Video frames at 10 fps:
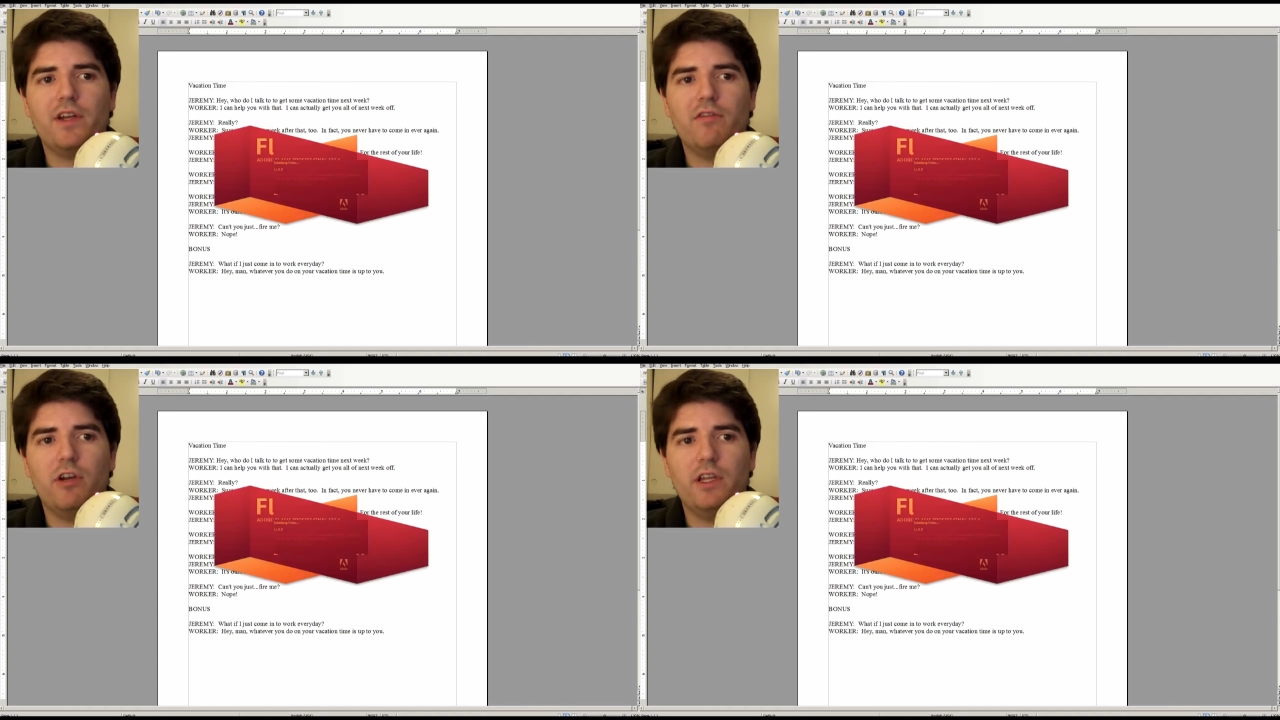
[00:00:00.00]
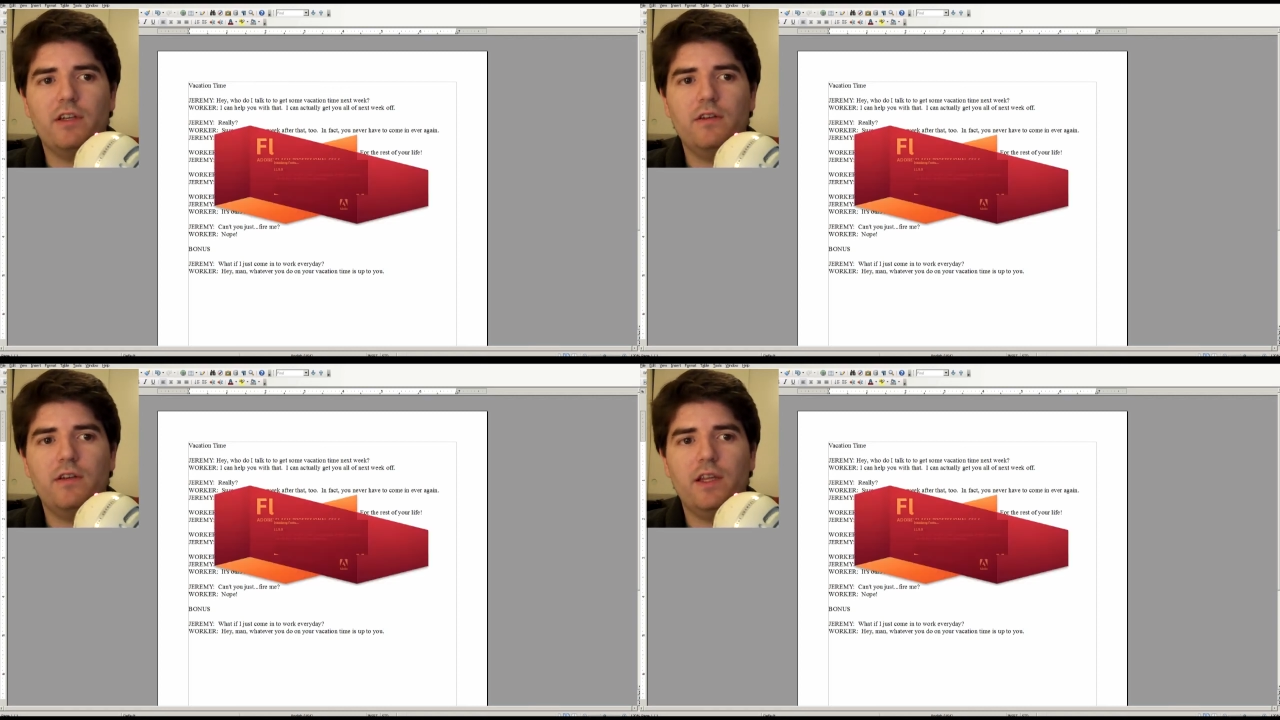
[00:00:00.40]
that I've
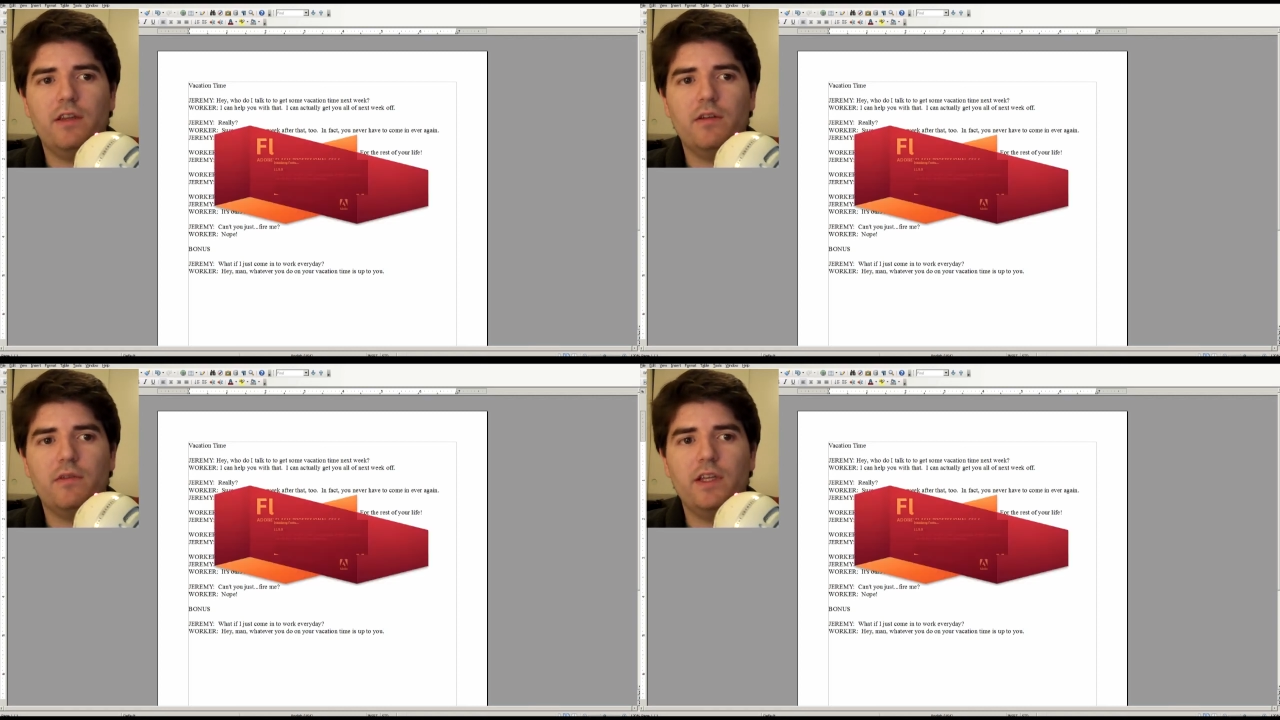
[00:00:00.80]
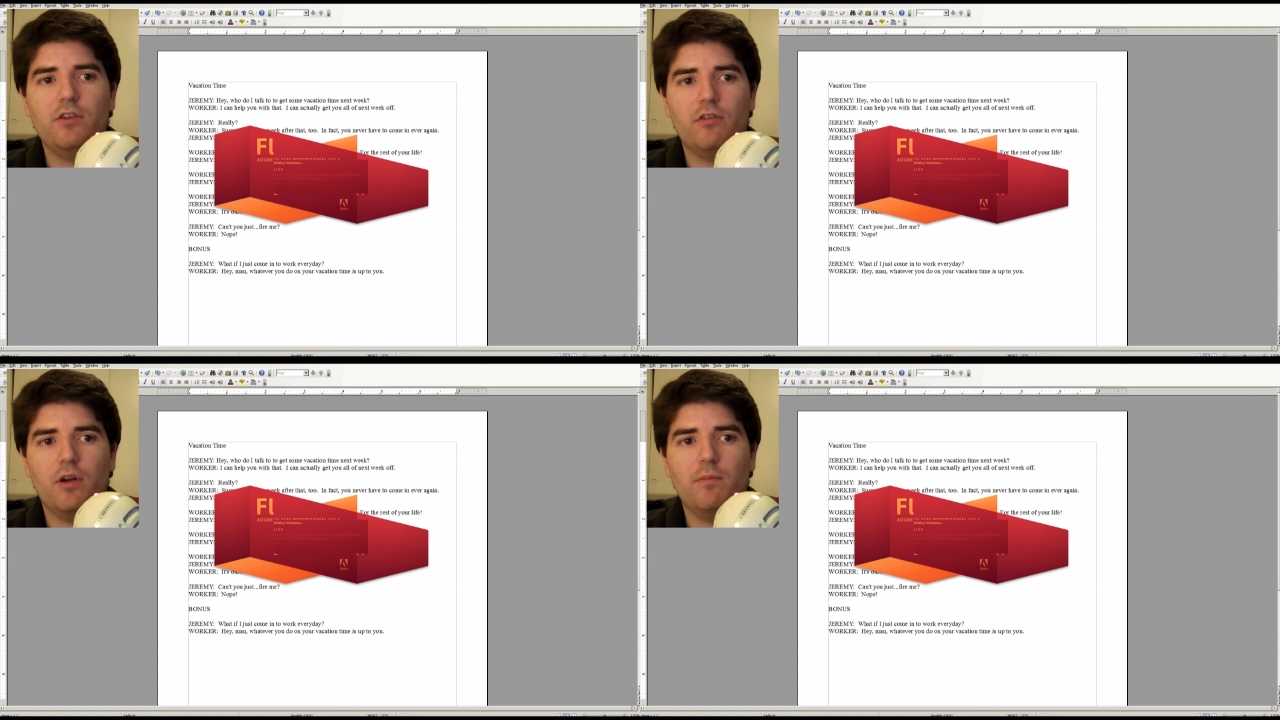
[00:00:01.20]
written in the
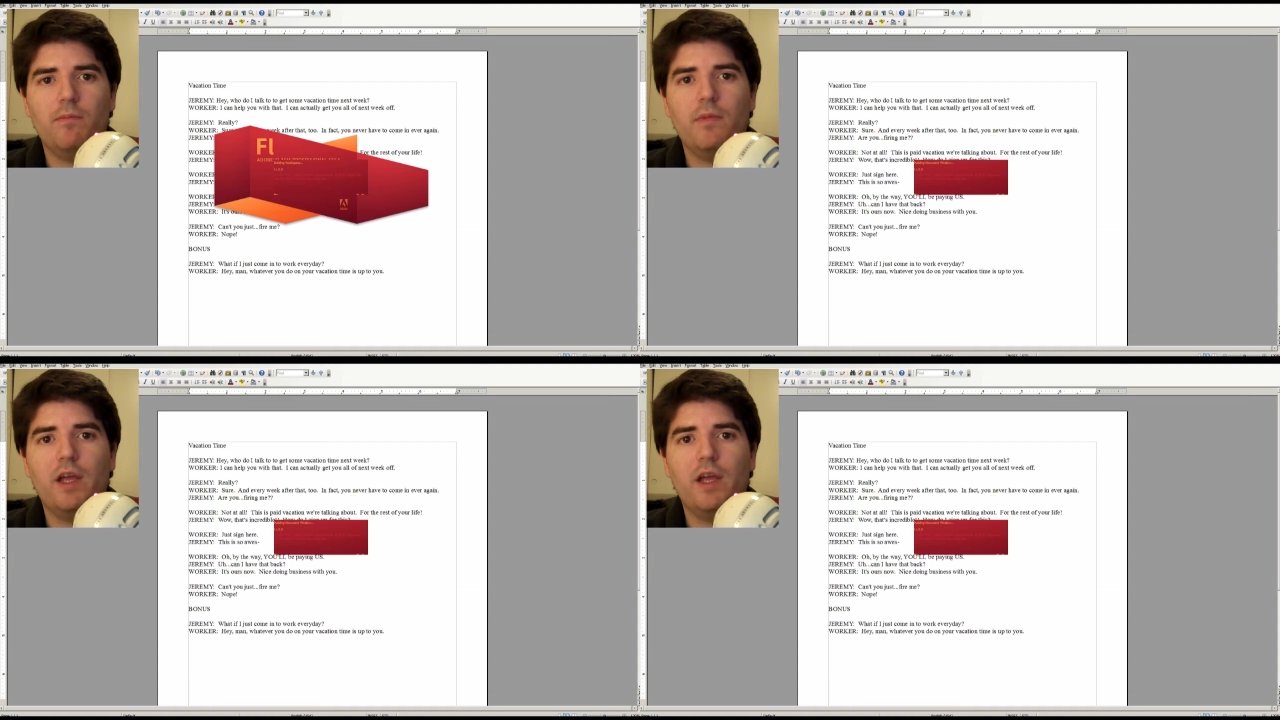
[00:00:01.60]
interim